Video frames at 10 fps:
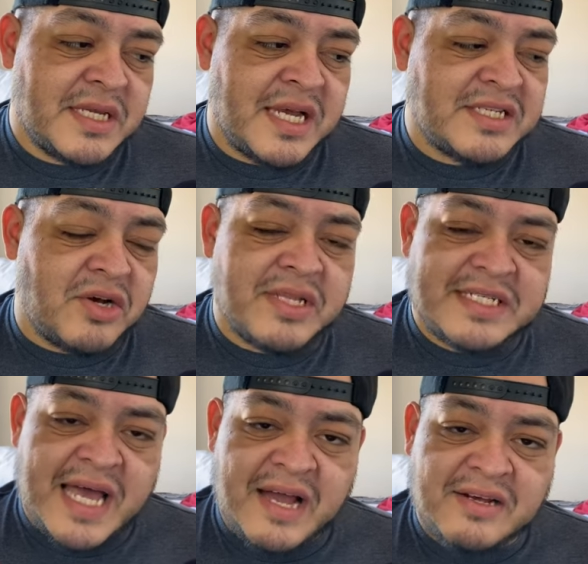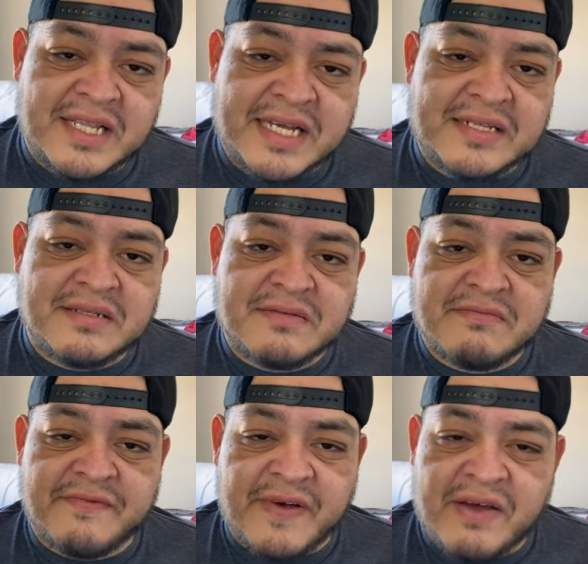all these accolades,
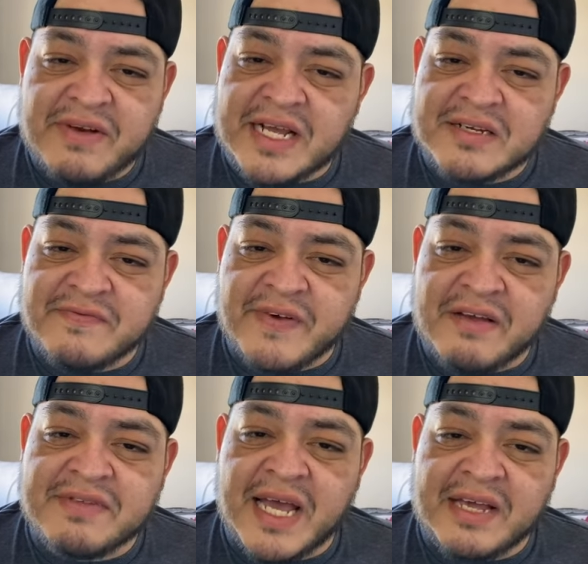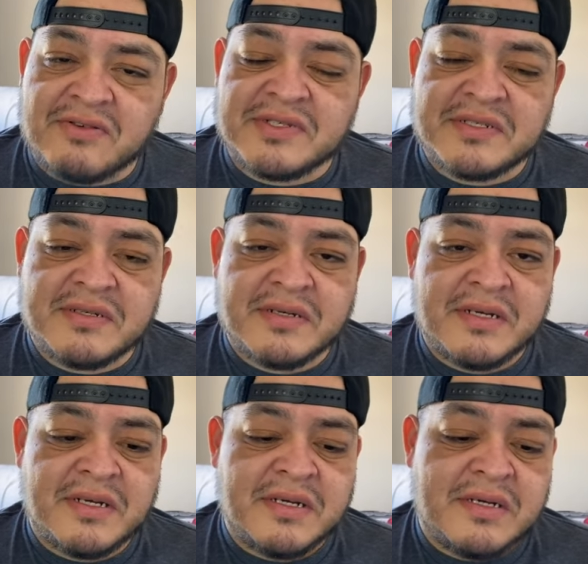five titles
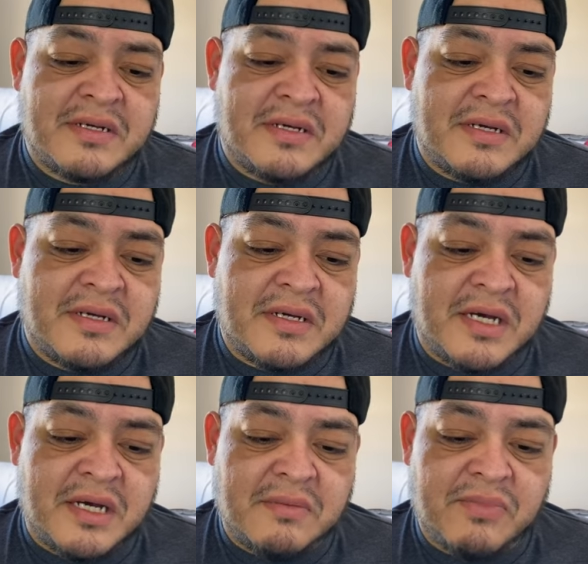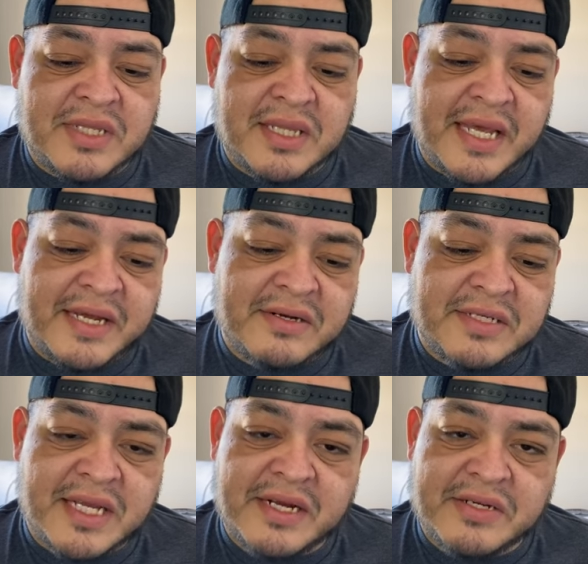with the Lakers
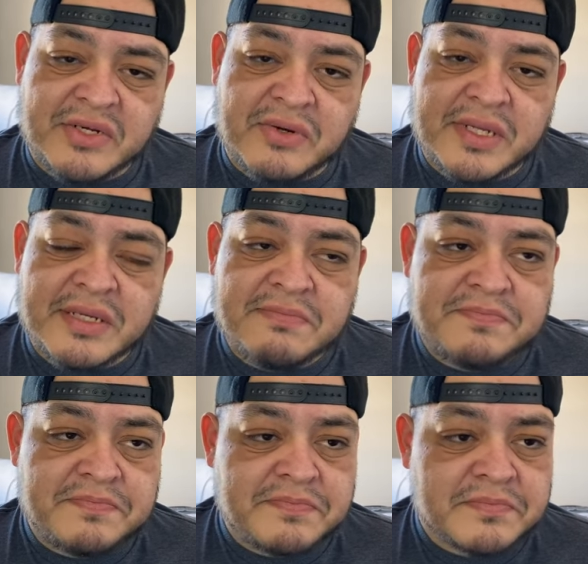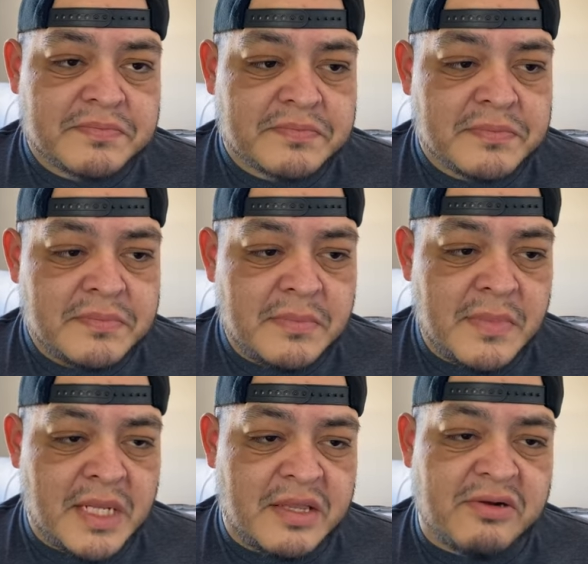only.
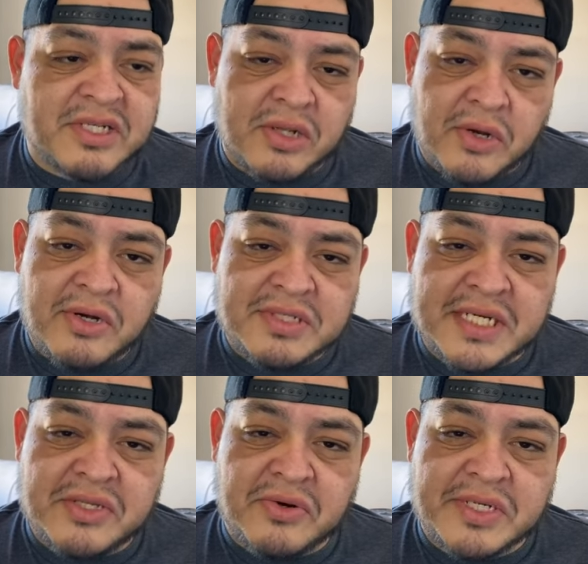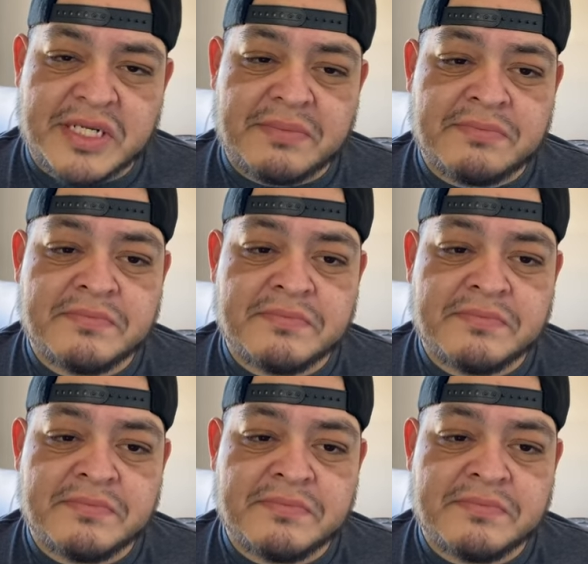There was a loyalty towards him,